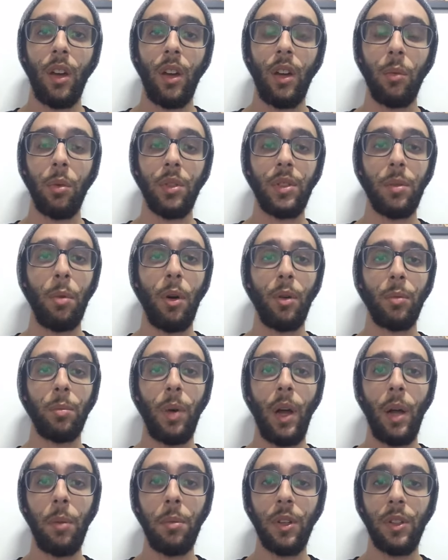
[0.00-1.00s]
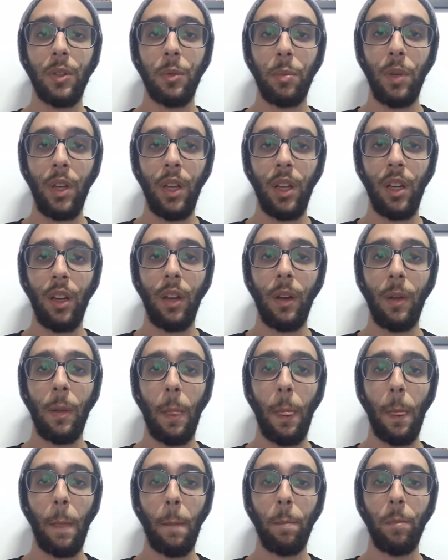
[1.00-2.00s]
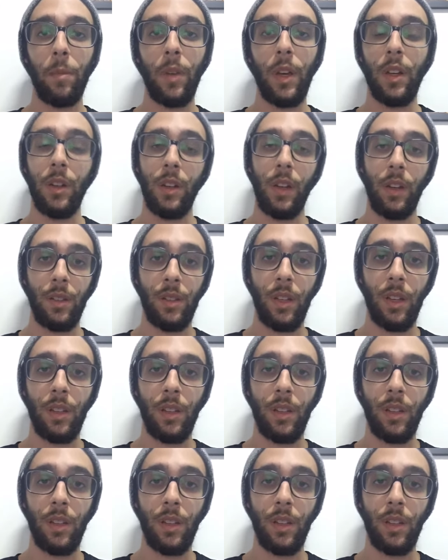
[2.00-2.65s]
It was about public speaking and, as I